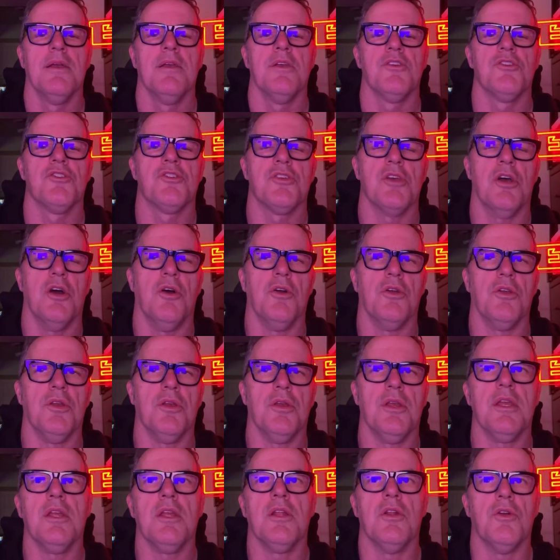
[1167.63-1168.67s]
So,
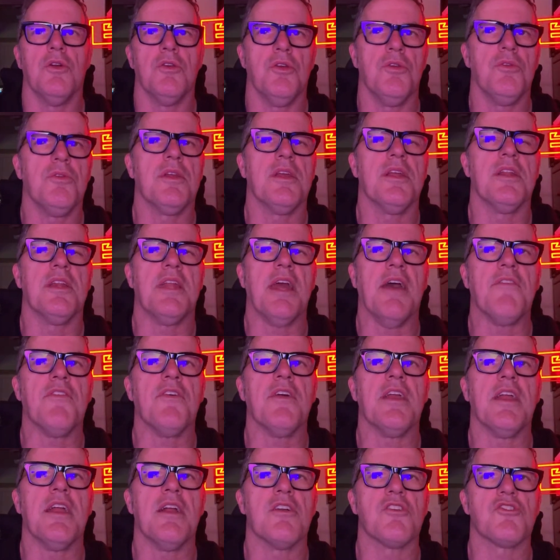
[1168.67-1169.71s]
you can
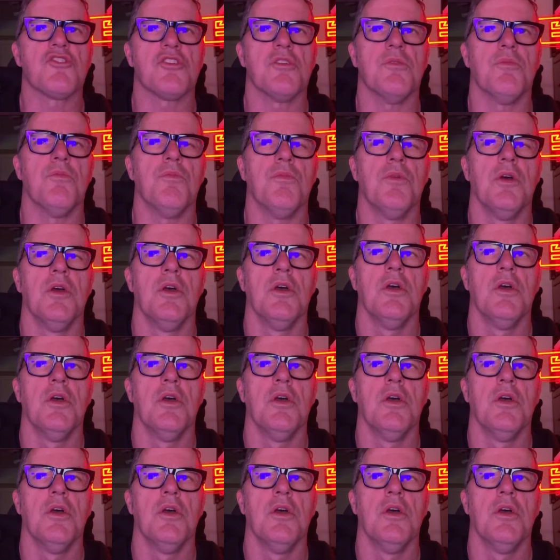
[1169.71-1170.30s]
definitely hear some